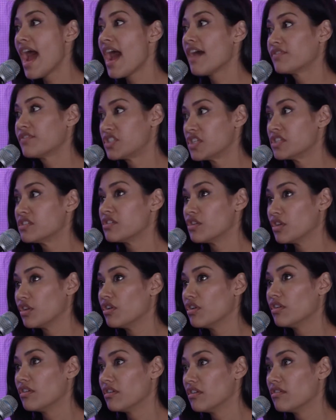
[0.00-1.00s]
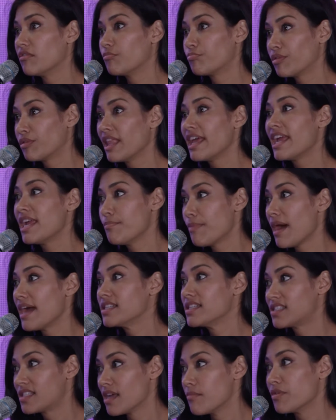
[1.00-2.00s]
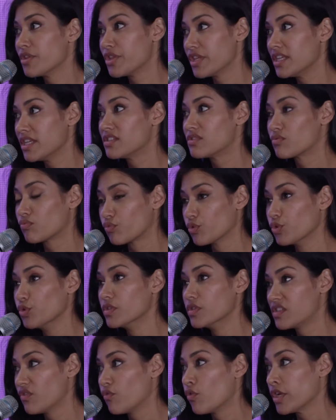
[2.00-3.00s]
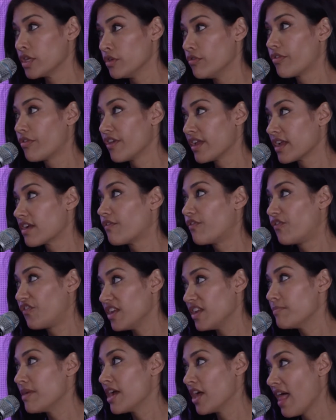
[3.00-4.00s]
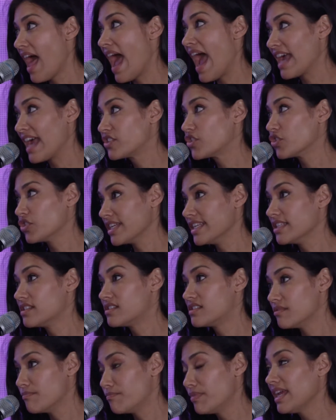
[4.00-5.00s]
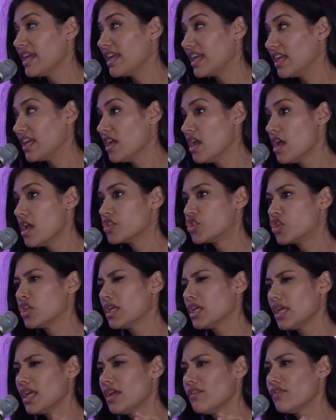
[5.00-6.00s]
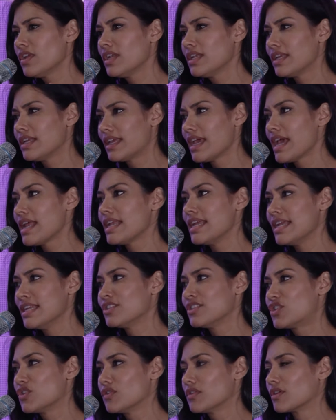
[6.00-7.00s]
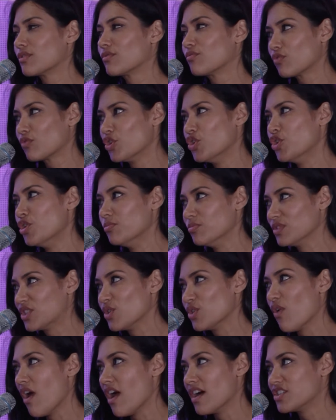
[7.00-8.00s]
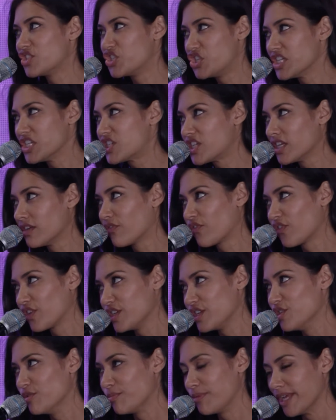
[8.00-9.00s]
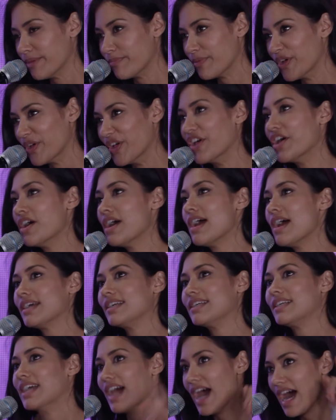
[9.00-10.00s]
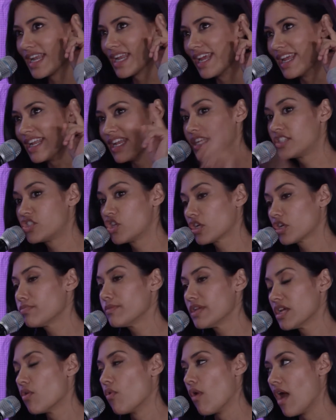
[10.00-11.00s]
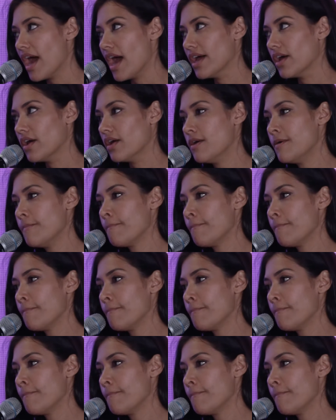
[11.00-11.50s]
have to play by some of these rules of what you think a female actor needs to be to even get into the room to audition for you people. Got it. It took me a while.